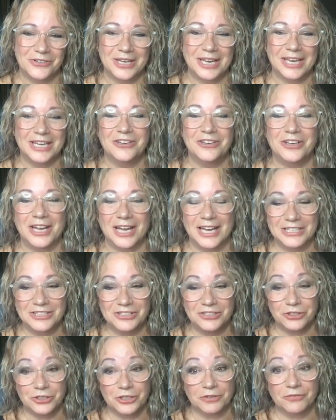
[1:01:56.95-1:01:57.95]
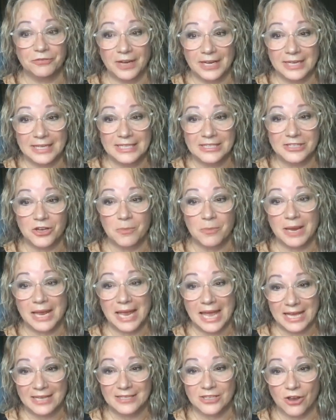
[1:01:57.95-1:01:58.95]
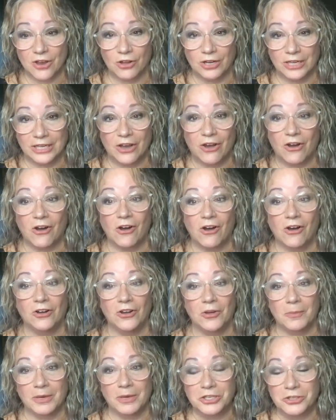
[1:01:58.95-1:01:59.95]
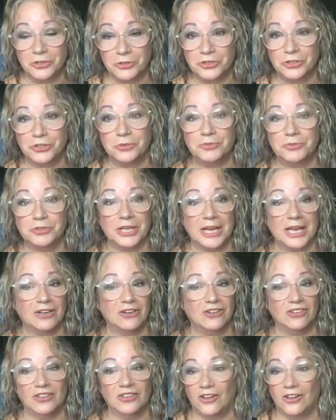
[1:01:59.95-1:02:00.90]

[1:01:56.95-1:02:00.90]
Okay, you guys, you're going to find this on my Ask Holly Hall, on my YouTube channel,